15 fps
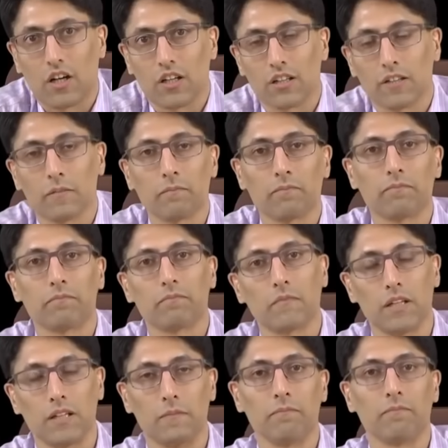are
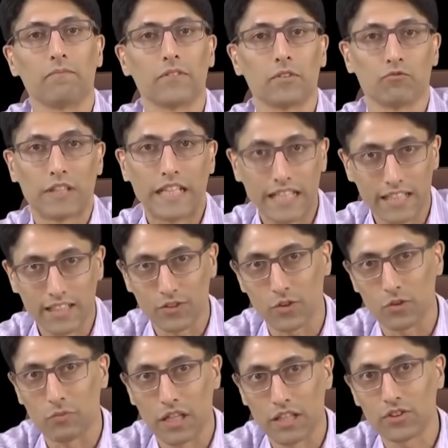reading
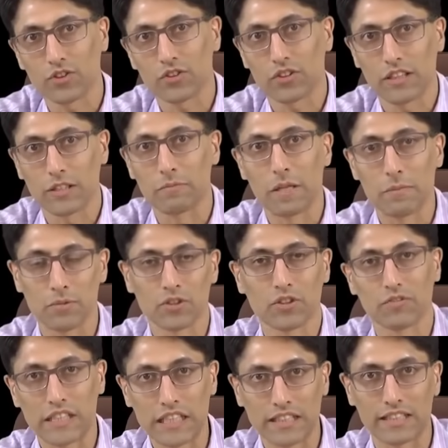too much, they're members
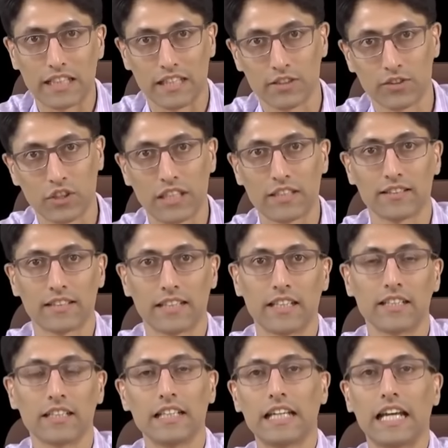of the
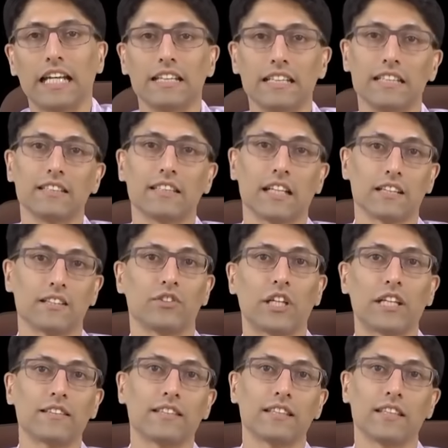intelligentsia, and the
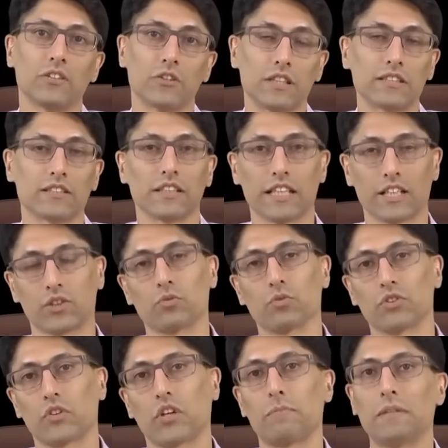intelligentsia or
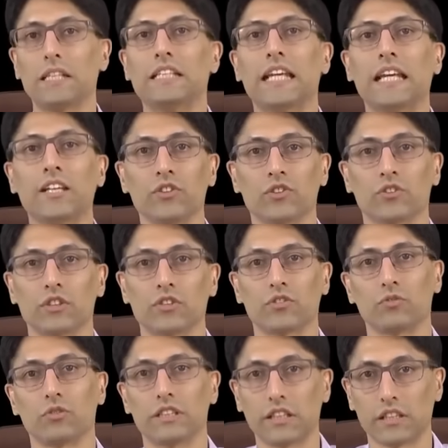intellectuals can be dangerous
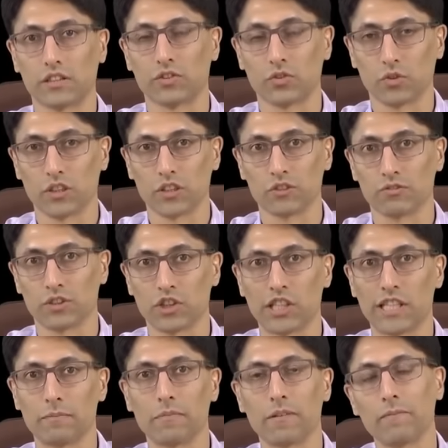to a dictatorial
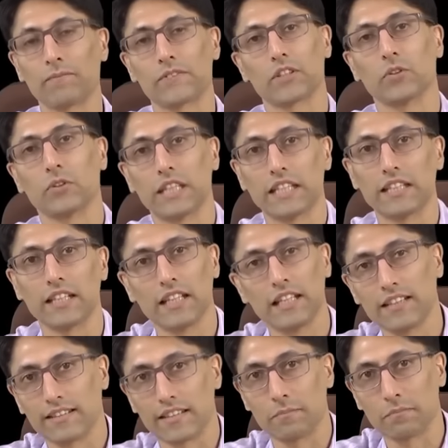regime. So he
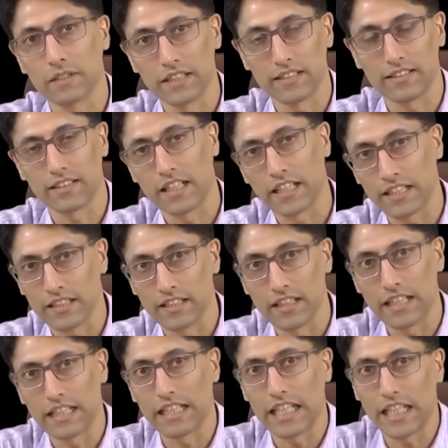simply decided,
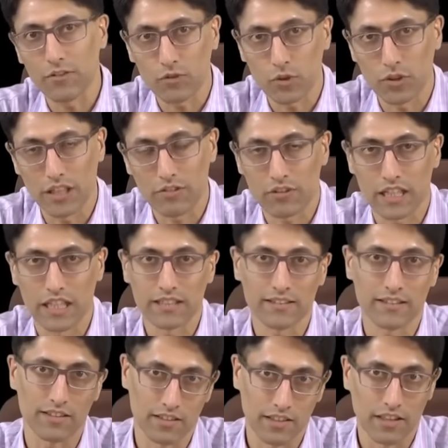if you have
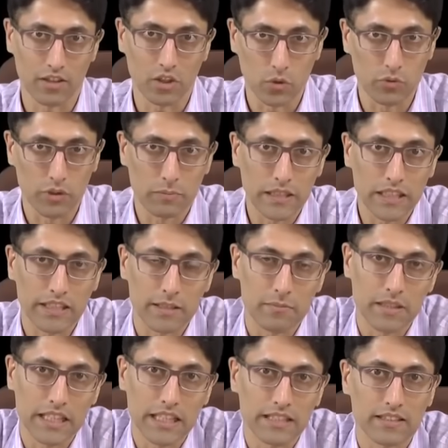glasses, you will be
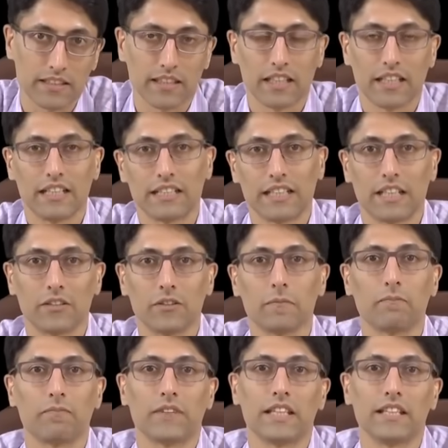eliminated.
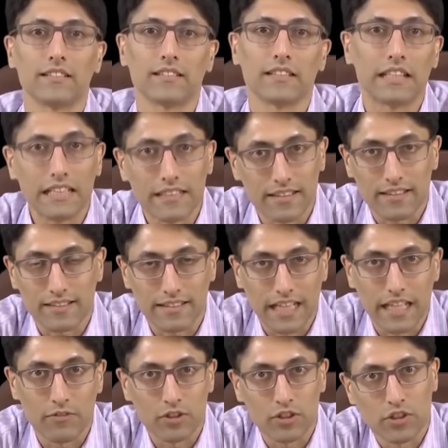Now, this is as
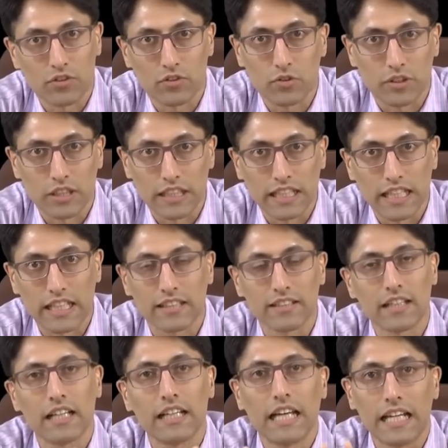savage as you can get,
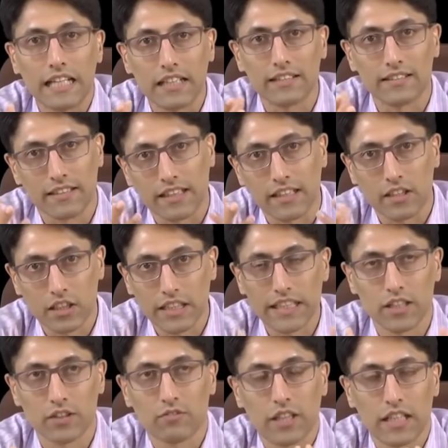and it's a
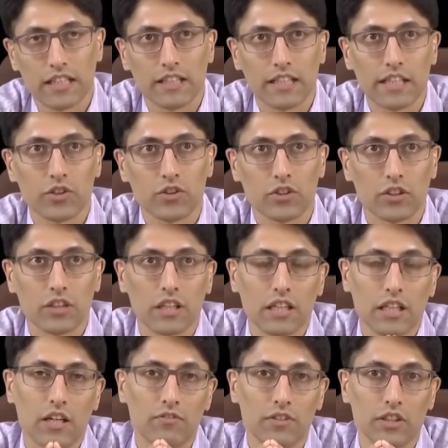clear violation
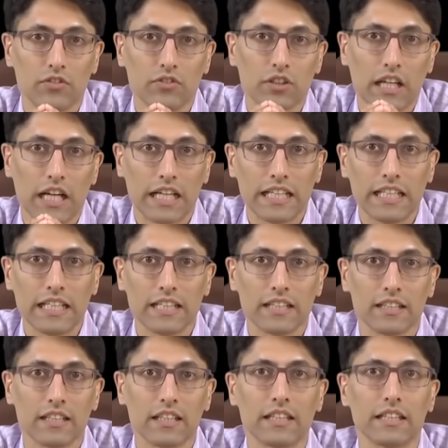of this
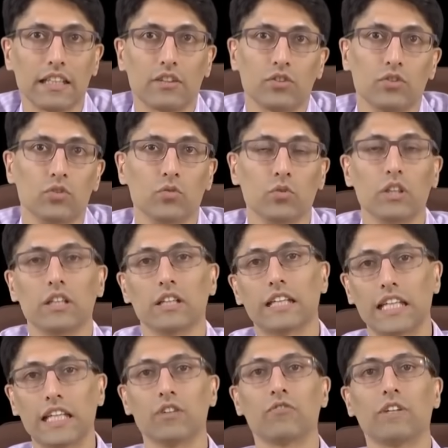idea that you
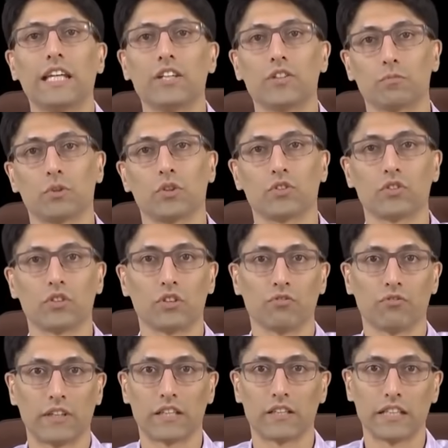give each person a
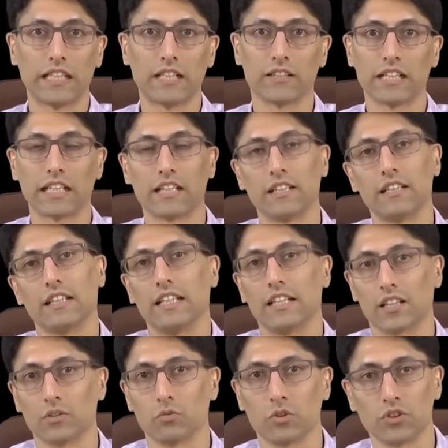fair hearing. In
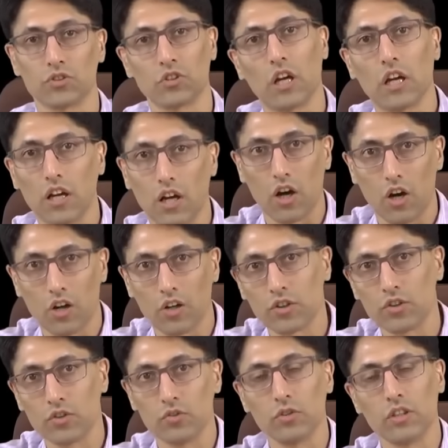other words, are
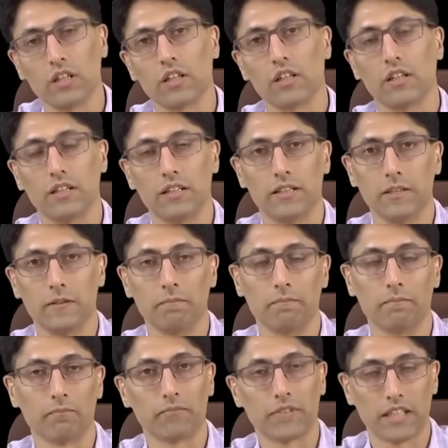you,
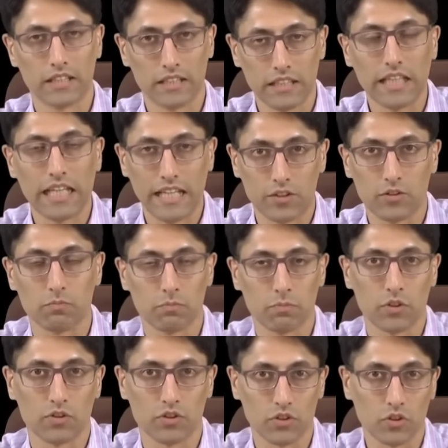each
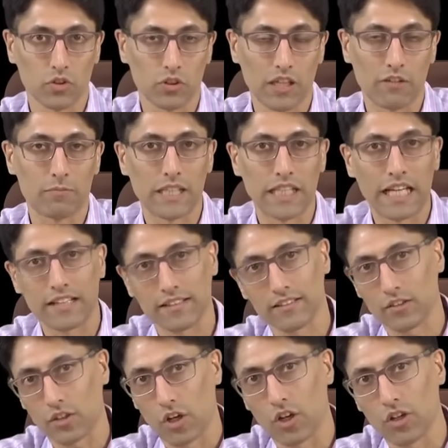person could have been
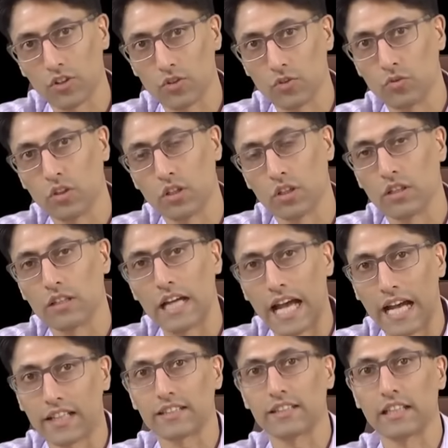asked, are you
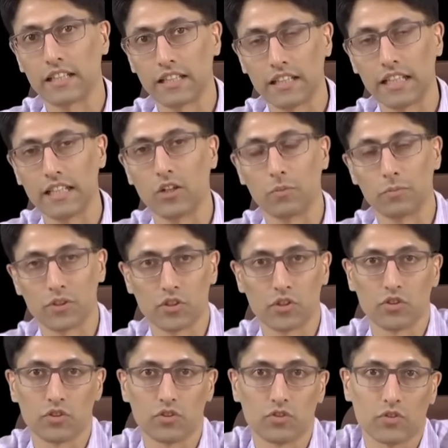acting in
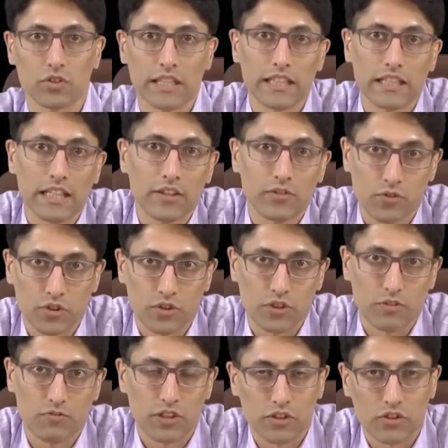opposition to the interests
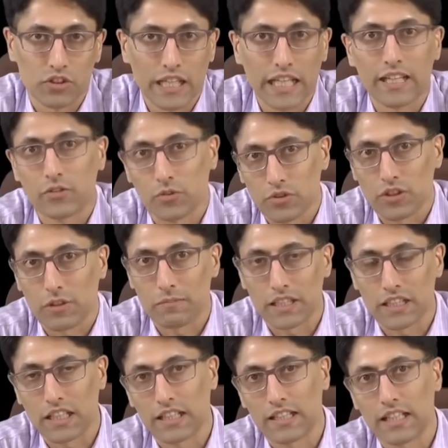of the state or
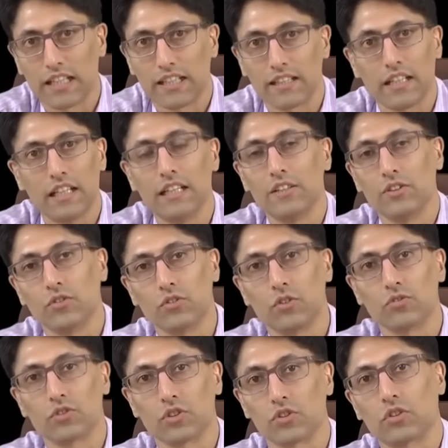something like that? You
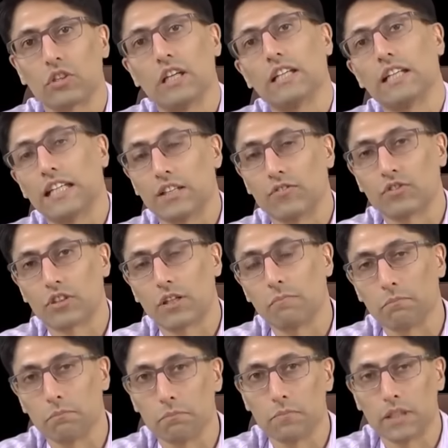don't just give
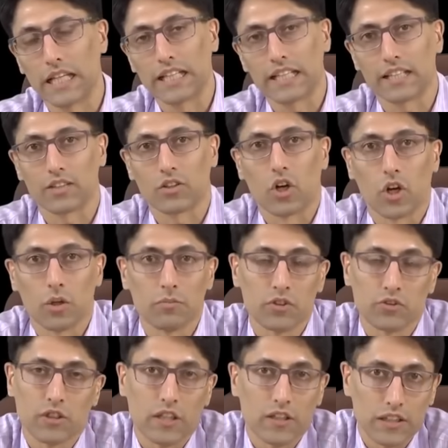some blanket
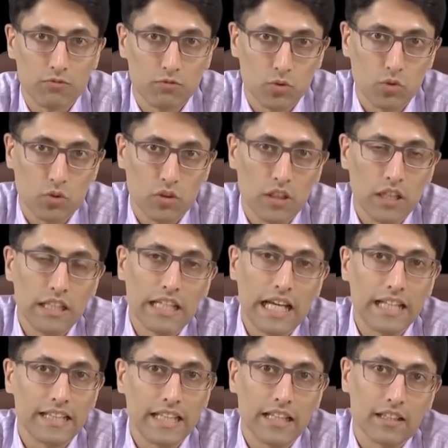arbitrary rule
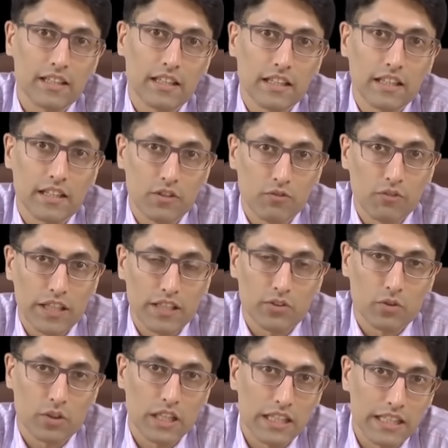and then
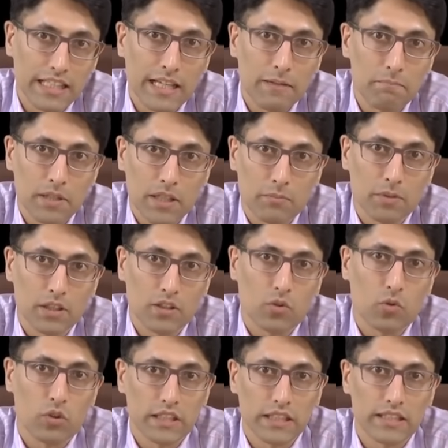convict or condemn people
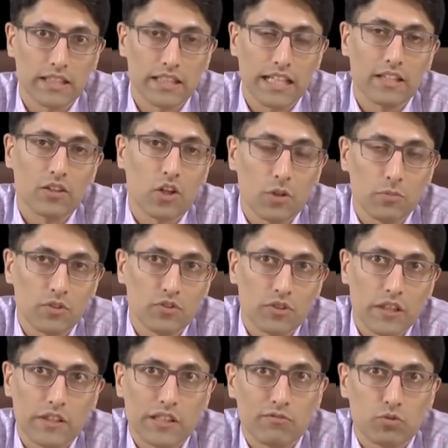according to that
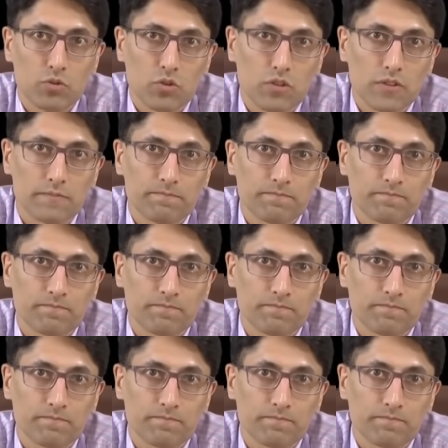arbitrary rule.